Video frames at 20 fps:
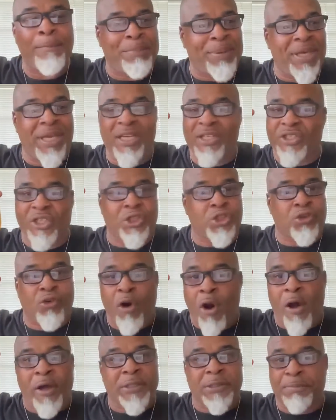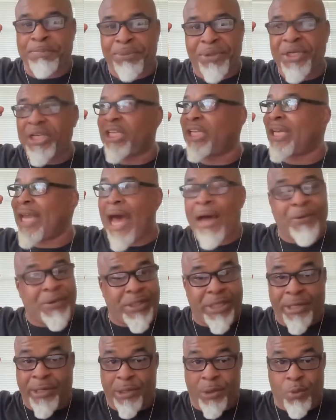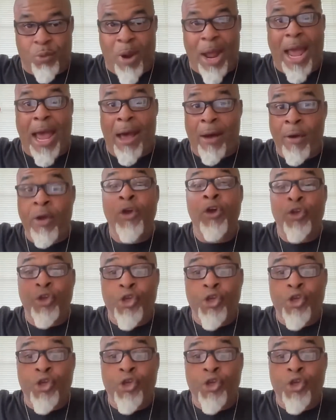Bees just crossbreeding out there in the wild.